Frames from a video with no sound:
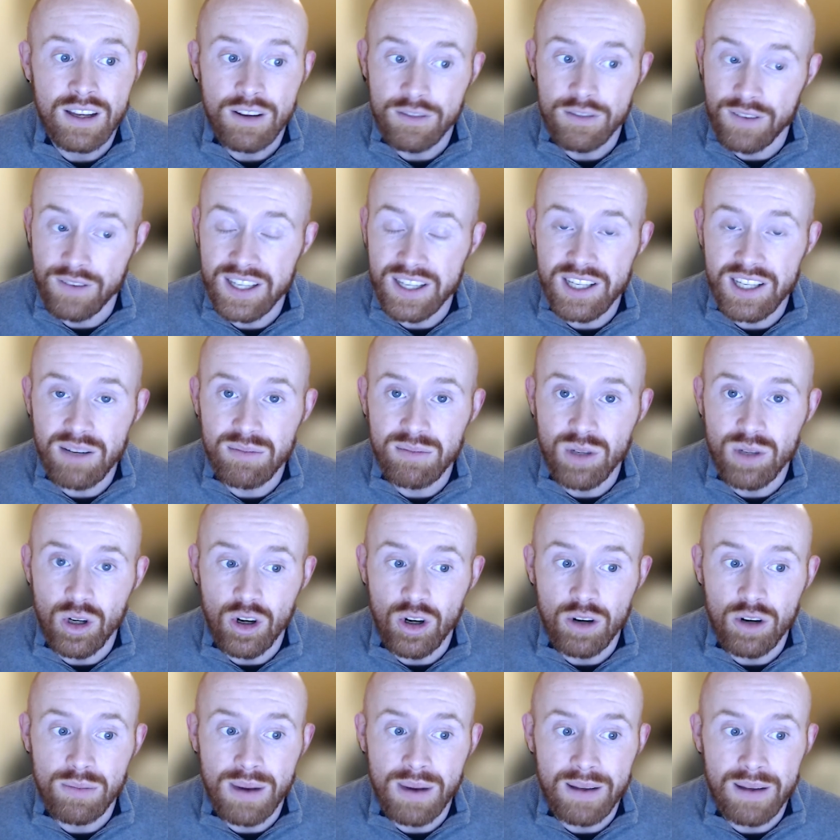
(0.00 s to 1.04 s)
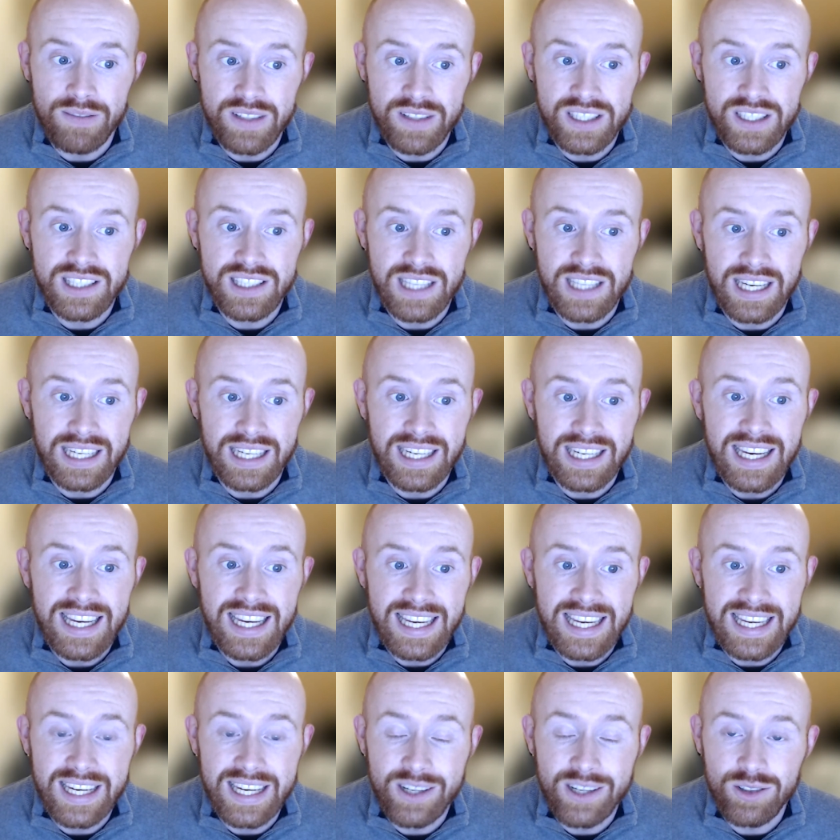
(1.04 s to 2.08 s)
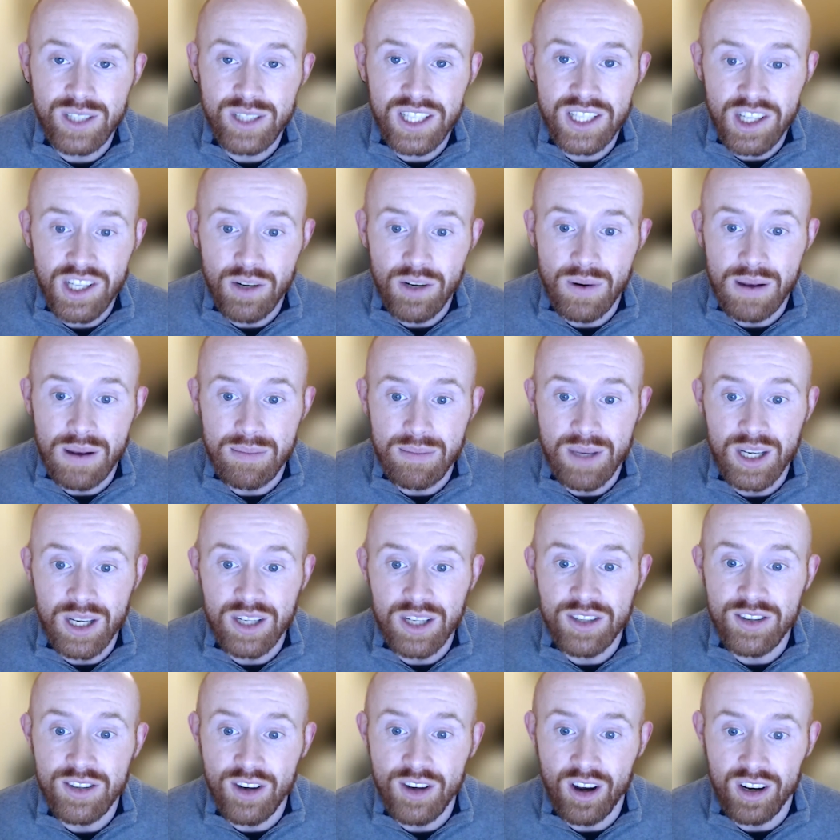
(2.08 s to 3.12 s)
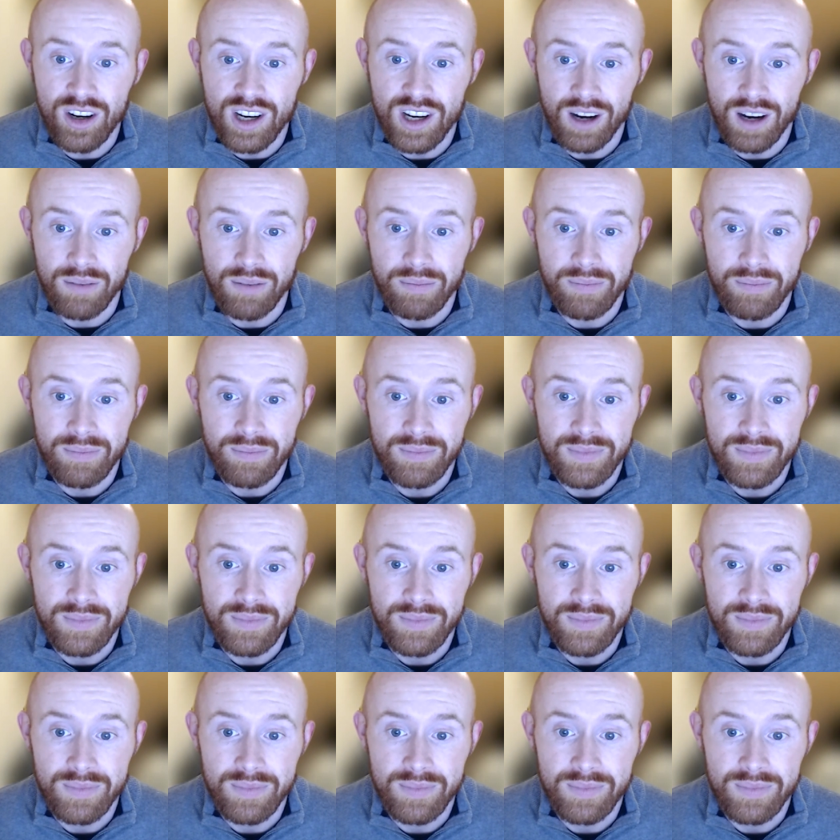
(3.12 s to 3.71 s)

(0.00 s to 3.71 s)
Find out more by visiting eagle-equipment.com.